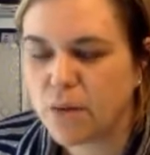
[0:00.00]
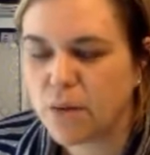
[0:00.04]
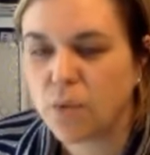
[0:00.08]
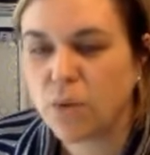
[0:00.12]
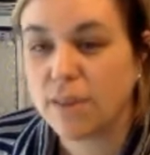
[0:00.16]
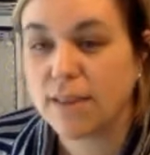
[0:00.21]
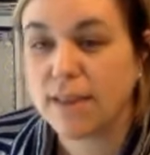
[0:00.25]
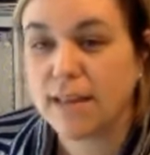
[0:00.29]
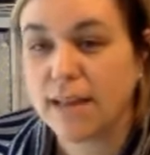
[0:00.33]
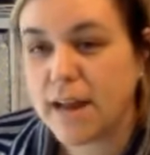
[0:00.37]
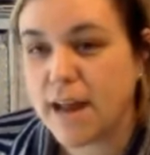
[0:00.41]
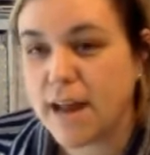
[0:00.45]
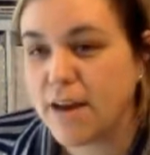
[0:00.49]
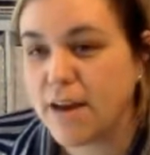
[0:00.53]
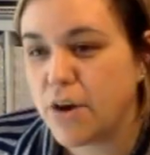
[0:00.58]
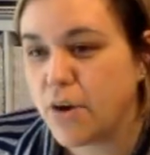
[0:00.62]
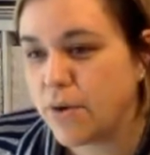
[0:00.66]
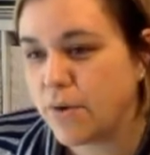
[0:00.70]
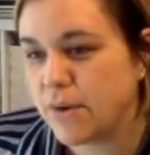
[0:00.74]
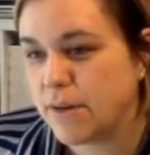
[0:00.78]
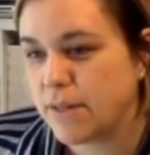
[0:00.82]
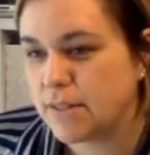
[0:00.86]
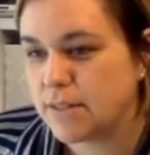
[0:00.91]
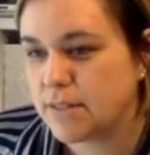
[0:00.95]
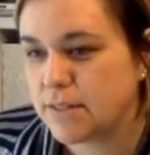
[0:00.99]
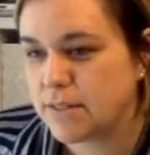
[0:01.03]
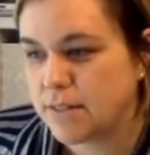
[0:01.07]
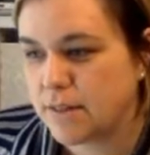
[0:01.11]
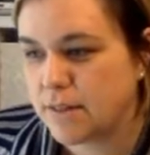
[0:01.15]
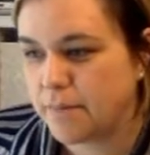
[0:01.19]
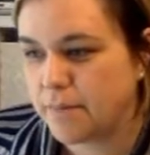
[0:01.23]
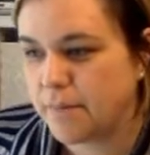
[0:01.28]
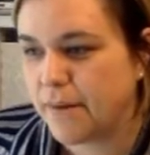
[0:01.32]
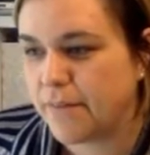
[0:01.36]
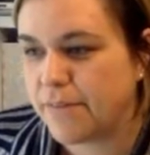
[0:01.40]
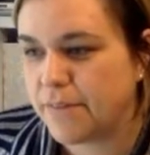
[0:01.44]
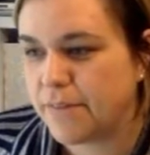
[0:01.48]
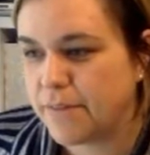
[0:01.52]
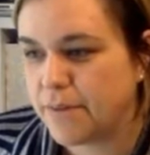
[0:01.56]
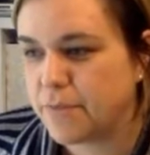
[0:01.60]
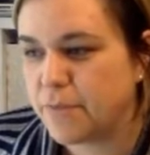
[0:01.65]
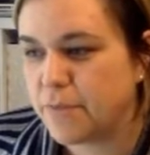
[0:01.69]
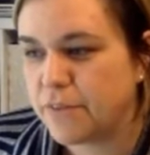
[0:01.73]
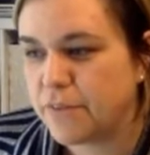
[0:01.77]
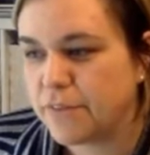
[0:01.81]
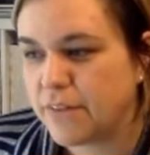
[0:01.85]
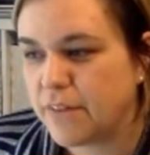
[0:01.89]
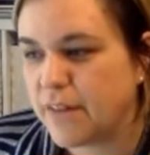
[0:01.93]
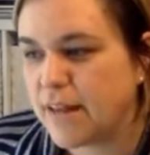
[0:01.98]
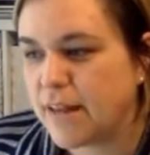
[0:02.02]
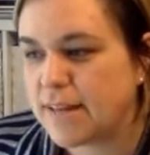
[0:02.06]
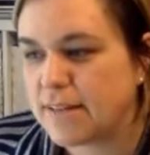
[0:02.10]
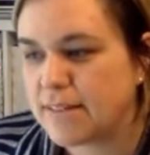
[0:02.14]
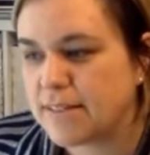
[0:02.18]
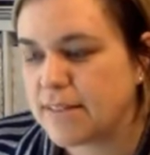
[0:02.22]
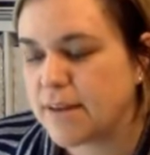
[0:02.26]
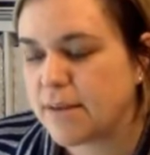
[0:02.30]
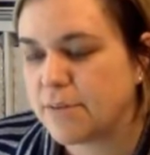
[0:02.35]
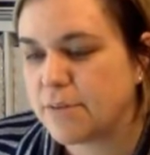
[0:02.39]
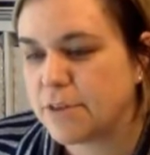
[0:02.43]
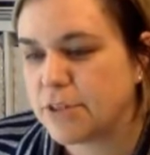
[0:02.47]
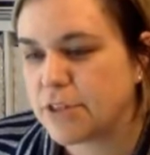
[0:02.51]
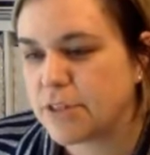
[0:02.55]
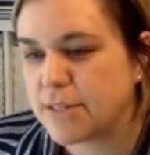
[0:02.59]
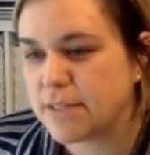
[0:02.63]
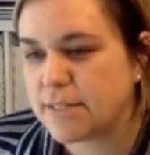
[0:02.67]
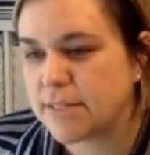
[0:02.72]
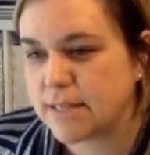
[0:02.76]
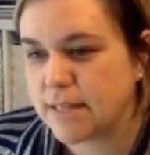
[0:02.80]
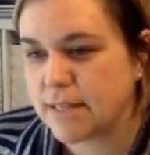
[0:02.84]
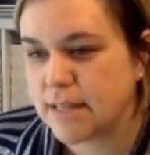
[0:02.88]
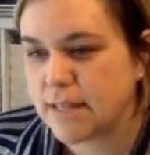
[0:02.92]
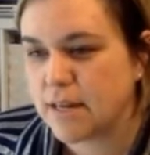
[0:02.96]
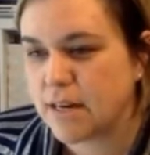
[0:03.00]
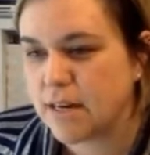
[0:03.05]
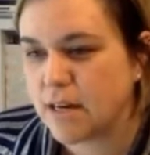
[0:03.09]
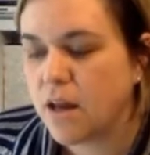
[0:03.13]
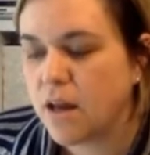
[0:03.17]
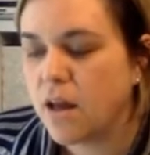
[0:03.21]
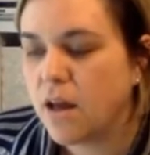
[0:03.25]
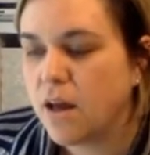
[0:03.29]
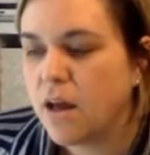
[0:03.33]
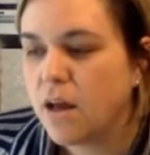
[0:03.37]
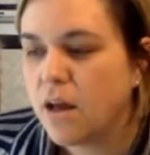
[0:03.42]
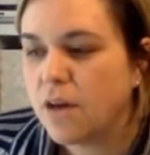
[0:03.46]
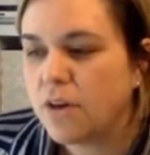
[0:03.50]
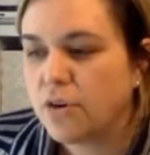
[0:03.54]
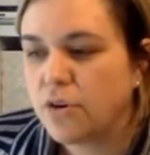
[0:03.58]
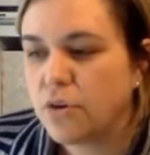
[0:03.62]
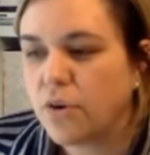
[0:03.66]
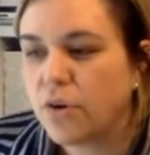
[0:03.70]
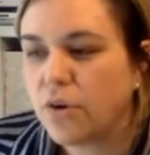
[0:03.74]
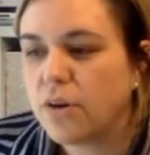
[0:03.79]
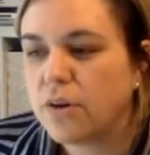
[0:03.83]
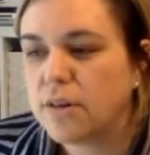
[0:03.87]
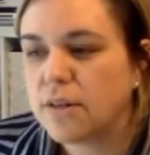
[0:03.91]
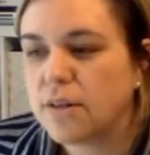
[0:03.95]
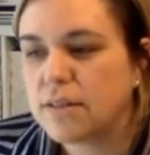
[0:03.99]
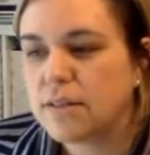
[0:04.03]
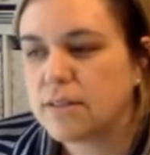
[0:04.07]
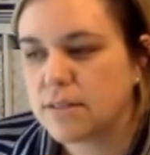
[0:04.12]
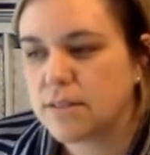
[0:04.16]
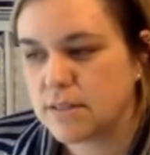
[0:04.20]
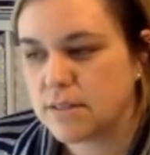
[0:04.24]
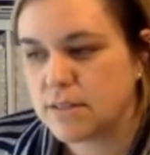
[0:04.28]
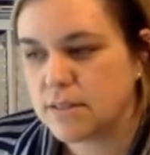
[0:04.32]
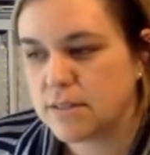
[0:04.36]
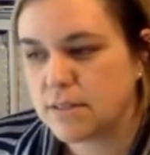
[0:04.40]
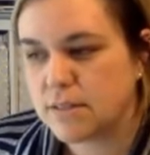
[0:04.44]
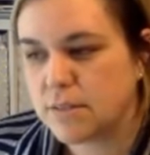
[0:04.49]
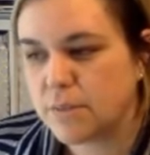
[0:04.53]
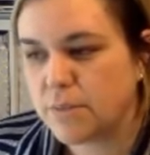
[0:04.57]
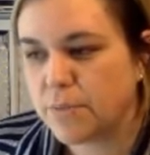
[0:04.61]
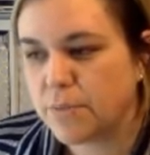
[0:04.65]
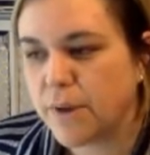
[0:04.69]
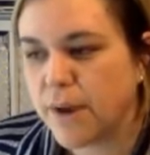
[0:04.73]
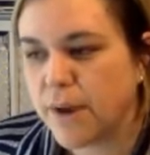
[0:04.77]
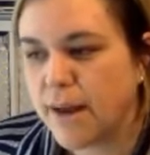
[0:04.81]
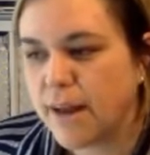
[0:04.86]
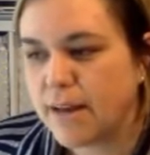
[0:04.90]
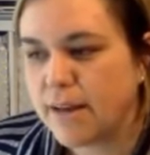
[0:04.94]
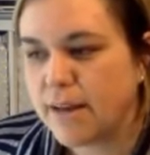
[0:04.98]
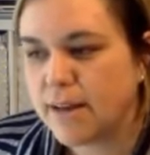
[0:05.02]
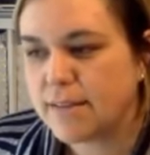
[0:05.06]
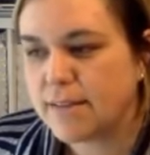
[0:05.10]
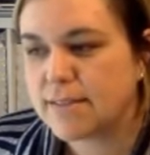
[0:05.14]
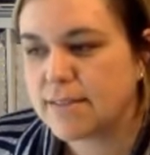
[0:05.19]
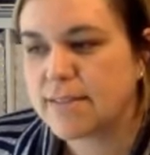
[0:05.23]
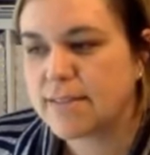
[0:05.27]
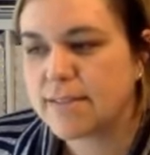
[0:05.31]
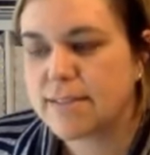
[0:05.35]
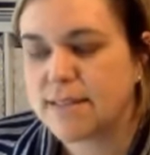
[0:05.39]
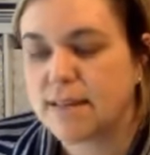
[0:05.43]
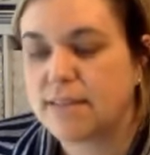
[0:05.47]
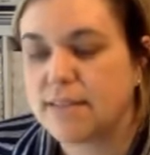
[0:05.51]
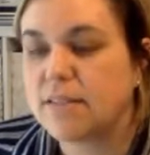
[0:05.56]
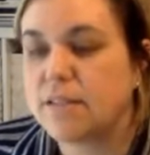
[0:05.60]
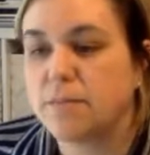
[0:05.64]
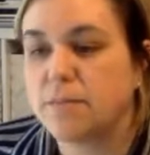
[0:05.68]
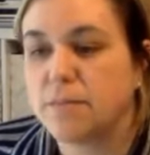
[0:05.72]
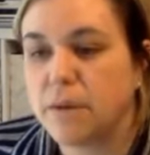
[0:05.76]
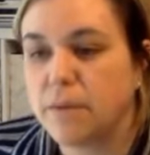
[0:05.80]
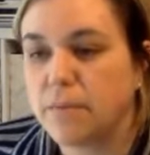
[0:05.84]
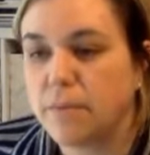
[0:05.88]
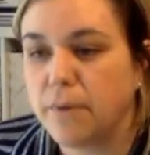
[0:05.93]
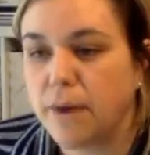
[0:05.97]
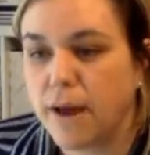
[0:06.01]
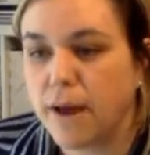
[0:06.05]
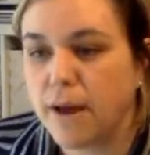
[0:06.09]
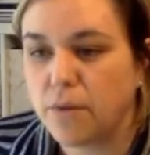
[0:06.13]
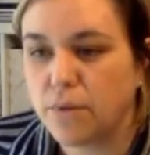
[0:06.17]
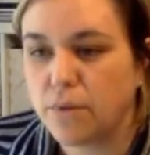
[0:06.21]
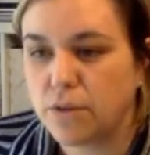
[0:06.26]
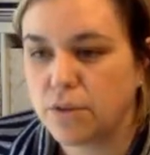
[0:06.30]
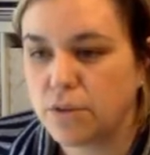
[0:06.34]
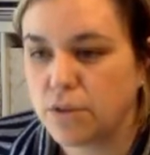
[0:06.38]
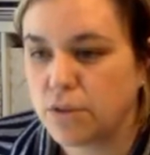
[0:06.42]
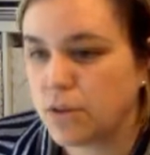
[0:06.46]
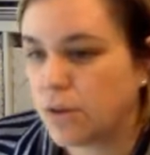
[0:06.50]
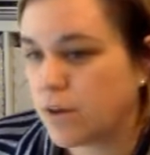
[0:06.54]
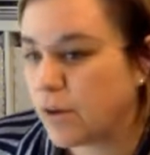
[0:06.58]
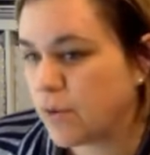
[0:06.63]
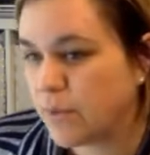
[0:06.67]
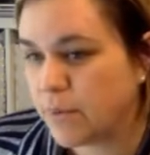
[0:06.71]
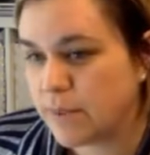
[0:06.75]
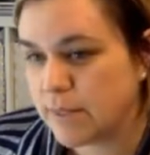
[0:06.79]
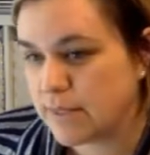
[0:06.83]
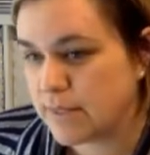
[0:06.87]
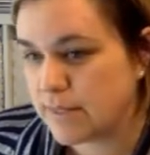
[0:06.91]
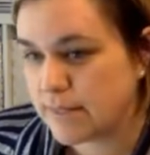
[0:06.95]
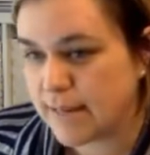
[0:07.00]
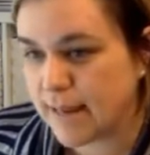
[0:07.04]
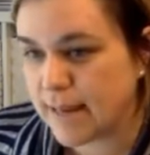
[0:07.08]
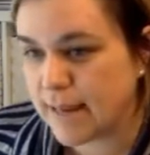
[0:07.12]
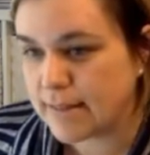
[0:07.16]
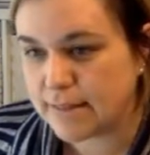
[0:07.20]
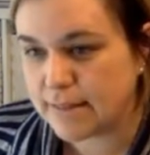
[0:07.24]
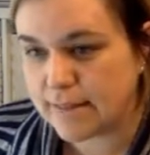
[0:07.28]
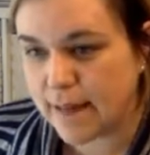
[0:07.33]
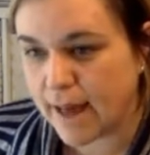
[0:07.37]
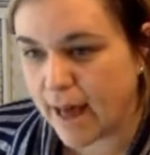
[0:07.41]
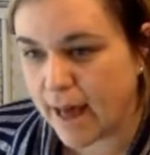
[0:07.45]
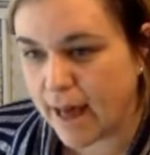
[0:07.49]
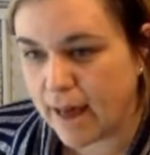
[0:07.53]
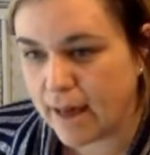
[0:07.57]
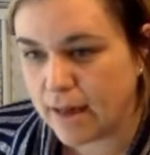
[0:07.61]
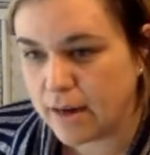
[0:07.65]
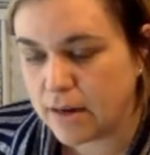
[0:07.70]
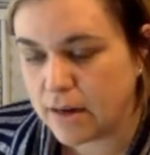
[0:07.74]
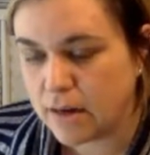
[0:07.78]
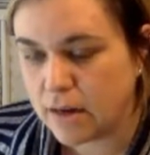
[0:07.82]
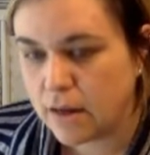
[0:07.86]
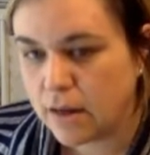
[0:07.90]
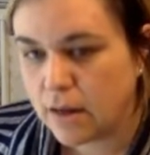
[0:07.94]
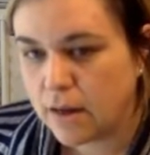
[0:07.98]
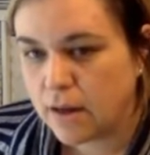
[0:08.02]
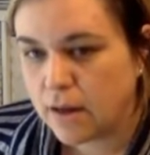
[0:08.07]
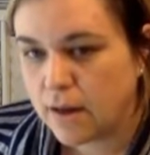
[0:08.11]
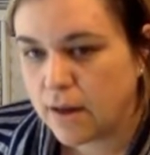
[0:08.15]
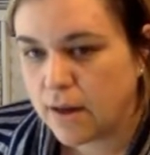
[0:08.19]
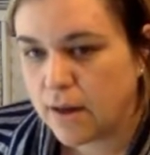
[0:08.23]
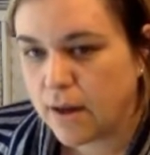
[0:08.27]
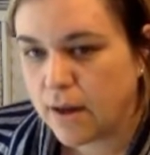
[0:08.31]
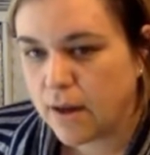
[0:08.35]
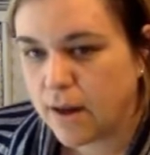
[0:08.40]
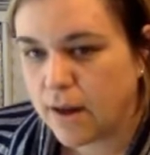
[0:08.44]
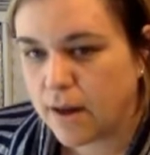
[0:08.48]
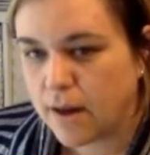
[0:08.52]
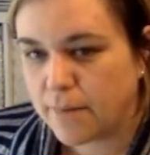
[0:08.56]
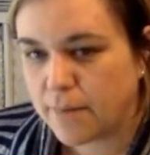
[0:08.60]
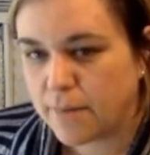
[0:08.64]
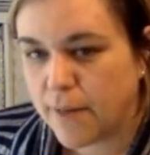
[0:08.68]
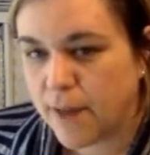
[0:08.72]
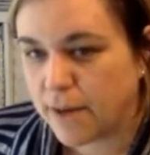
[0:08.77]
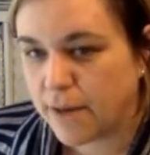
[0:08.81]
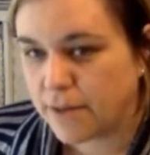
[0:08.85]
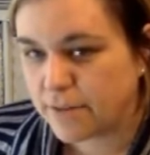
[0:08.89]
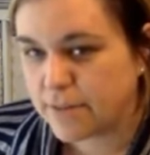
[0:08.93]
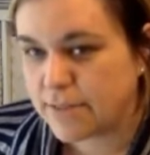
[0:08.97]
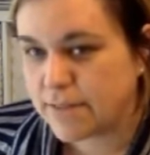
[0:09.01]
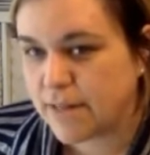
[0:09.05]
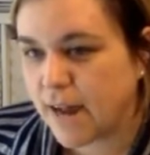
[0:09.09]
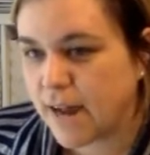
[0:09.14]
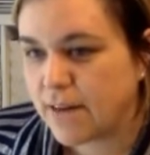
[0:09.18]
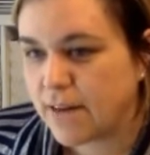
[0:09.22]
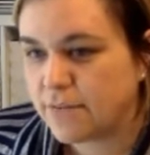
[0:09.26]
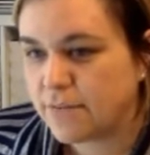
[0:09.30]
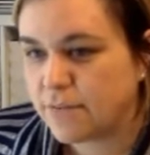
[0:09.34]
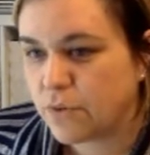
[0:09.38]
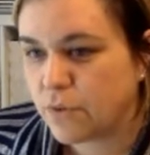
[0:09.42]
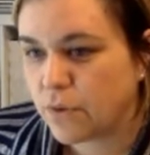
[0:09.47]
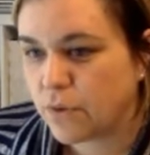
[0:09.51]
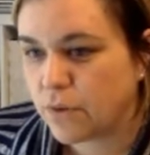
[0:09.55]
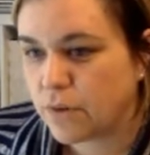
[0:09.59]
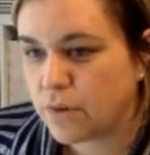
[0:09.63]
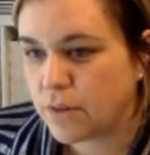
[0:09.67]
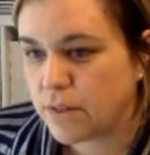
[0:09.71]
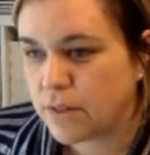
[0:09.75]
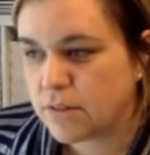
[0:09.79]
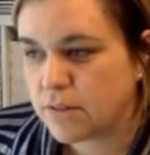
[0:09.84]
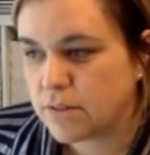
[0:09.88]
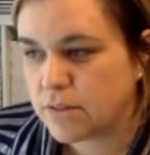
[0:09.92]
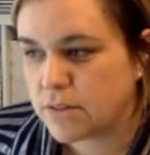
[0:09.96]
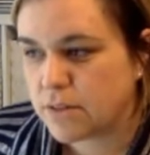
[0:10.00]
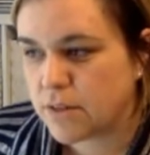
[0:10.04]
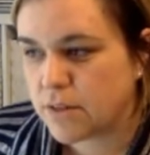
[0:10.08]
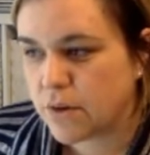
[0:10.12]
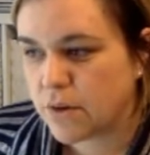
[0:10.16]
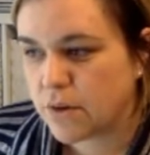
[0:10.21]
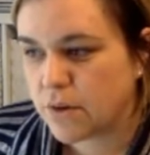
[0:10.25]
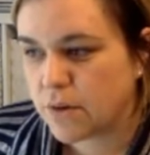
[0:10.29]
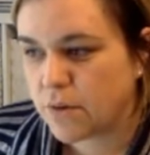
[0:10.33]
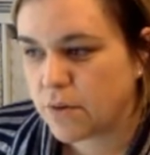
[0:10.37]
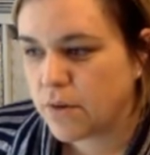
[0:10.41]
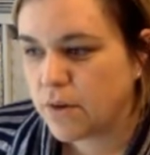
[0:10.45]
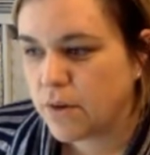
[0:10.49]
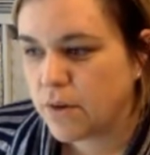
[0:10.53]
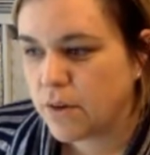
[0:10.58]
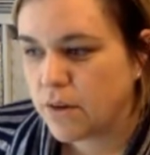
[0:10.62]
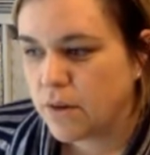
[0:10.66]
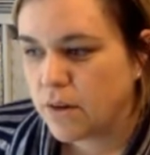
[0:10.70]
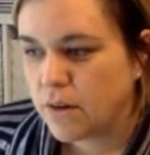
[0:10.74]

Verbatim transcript: And one thing I noticed about the muffaletta sandwiches in New Orleans is the bread is a sesame bread, which you don't always get that um, outside of New Orleans. So